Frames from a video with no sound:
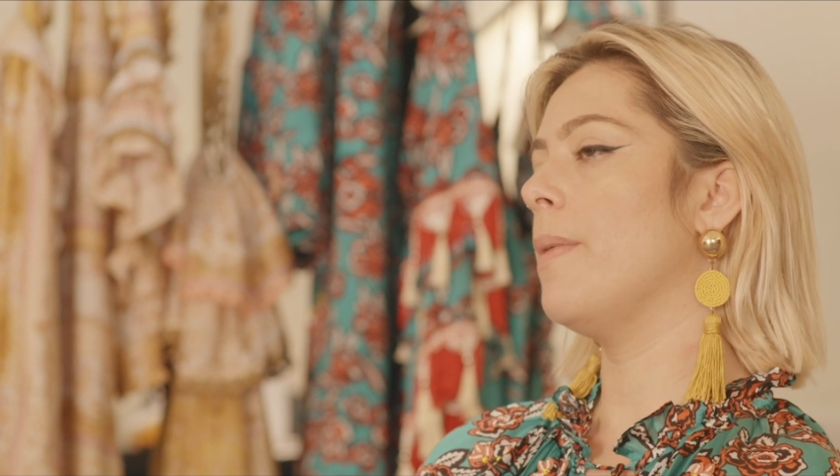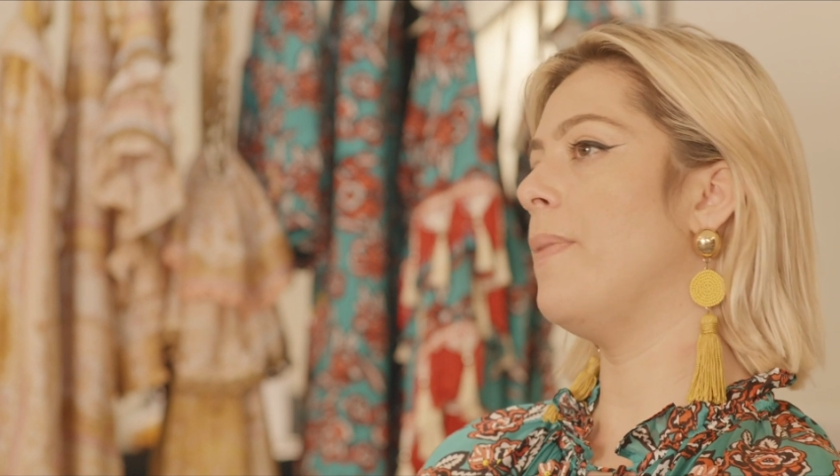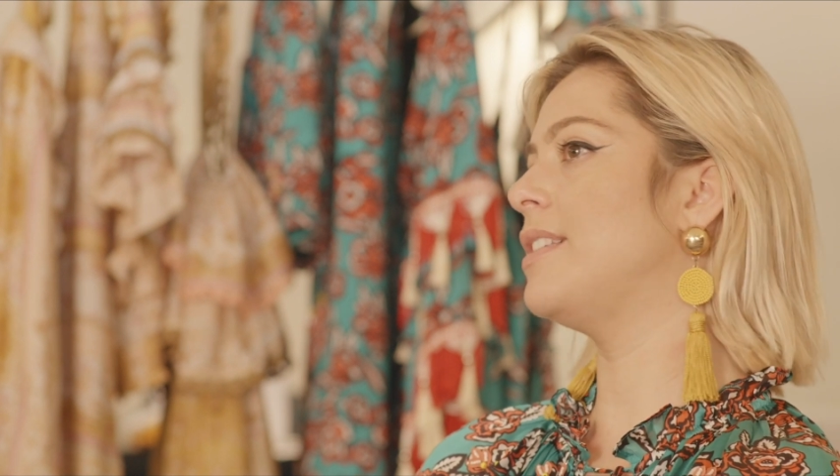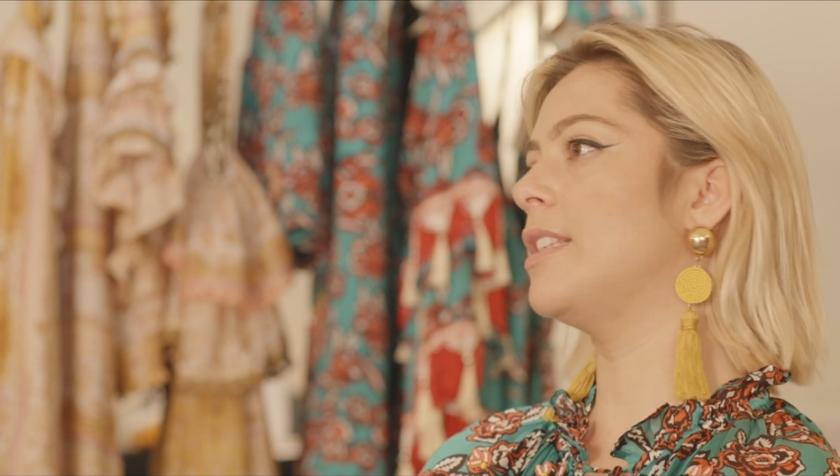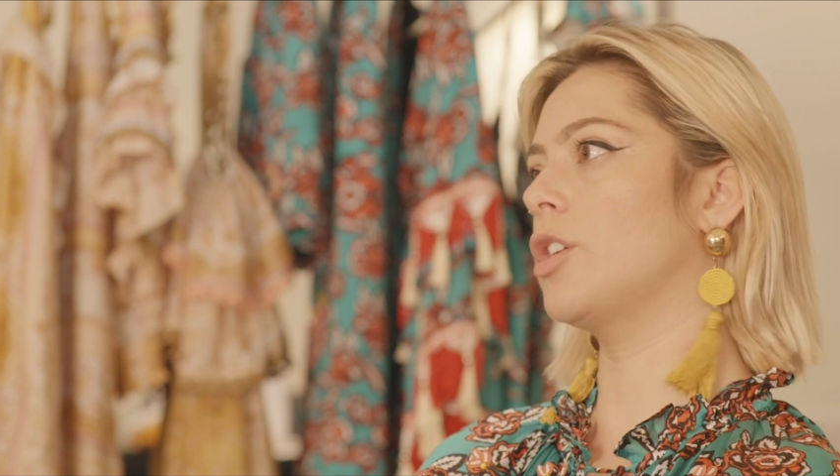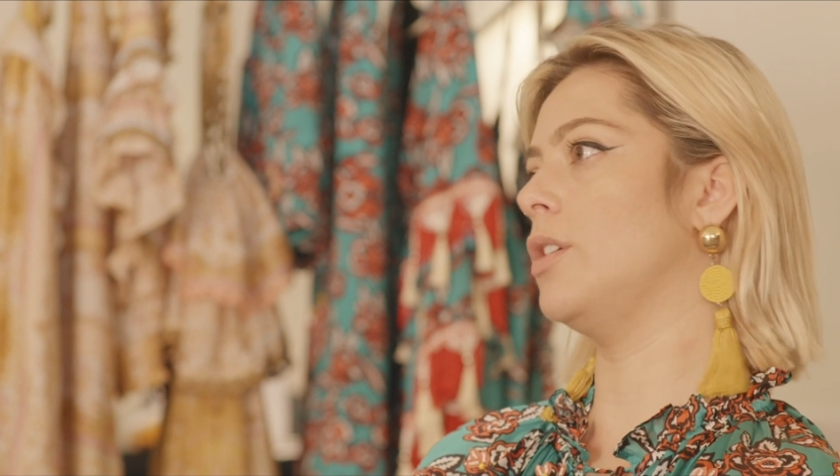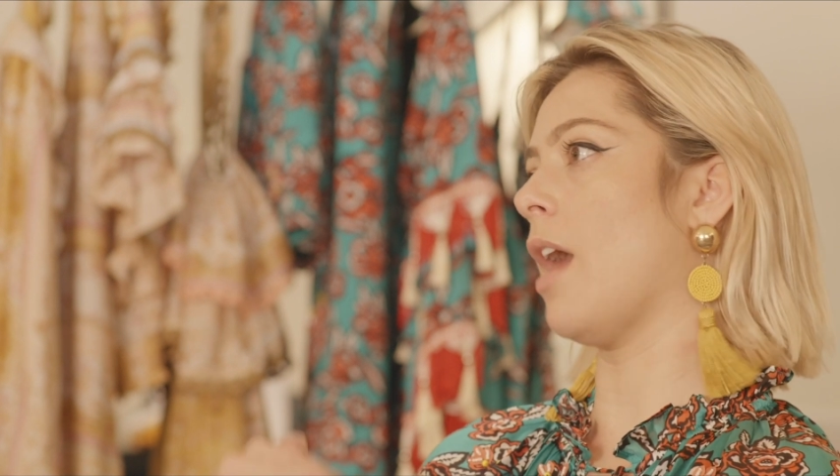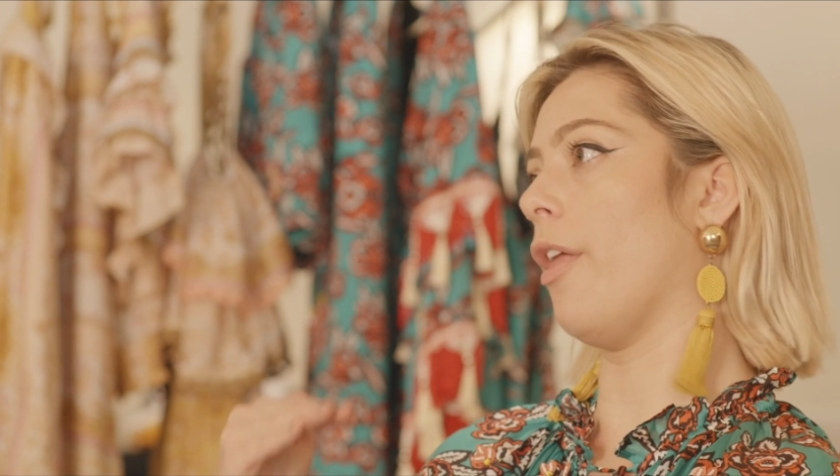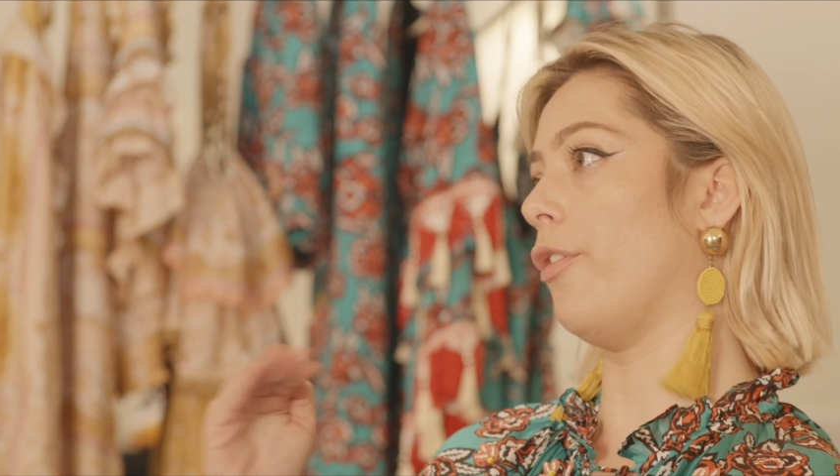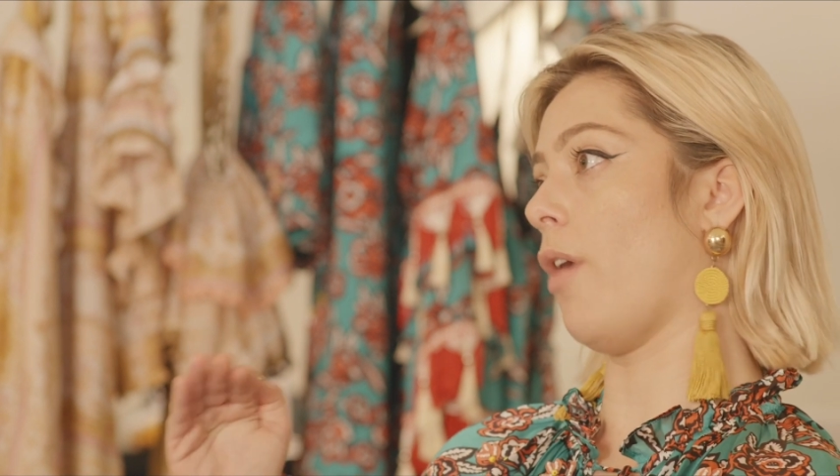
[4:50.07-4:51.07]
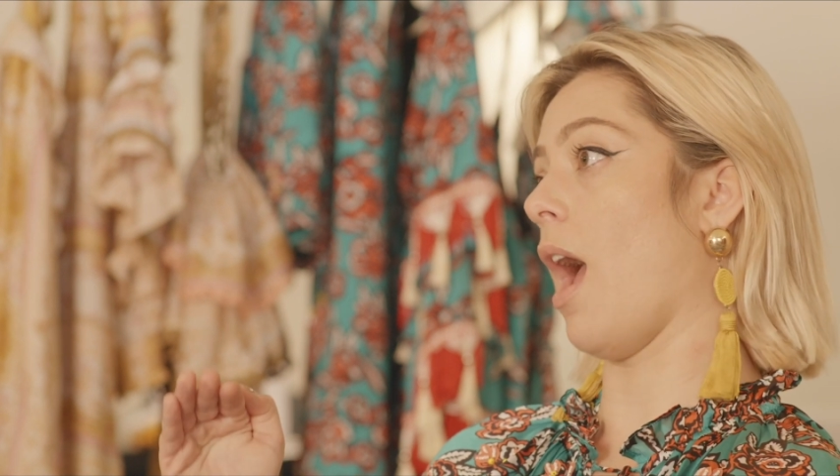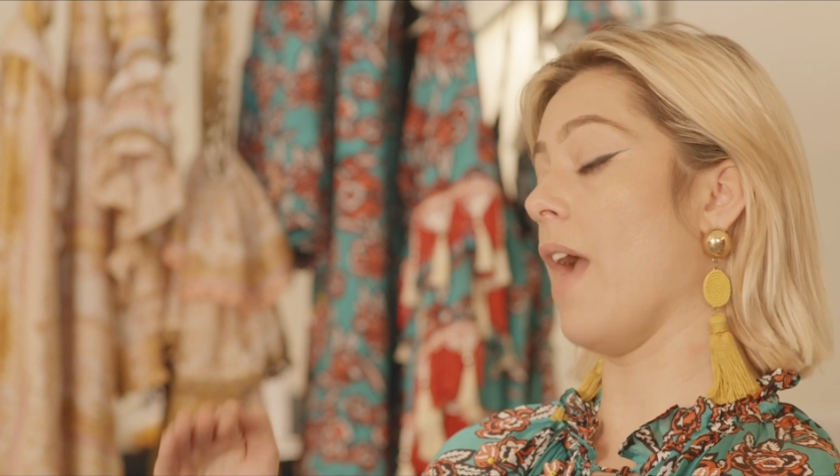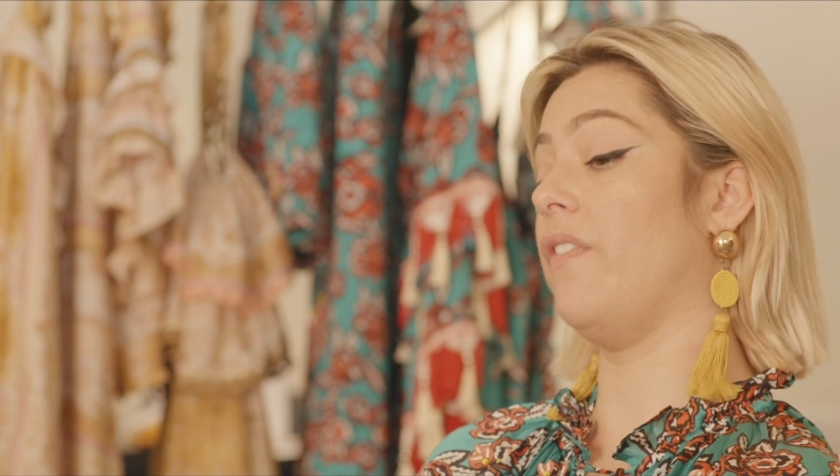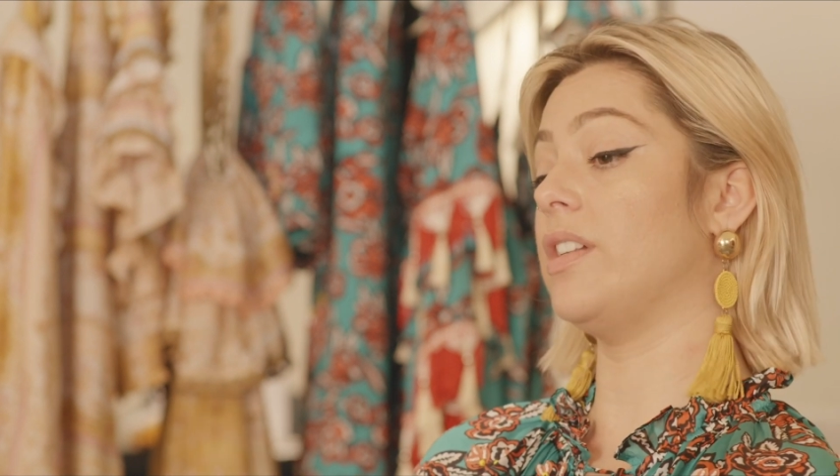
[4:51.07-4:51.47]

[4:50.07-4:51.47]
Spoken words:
the business could not thrive,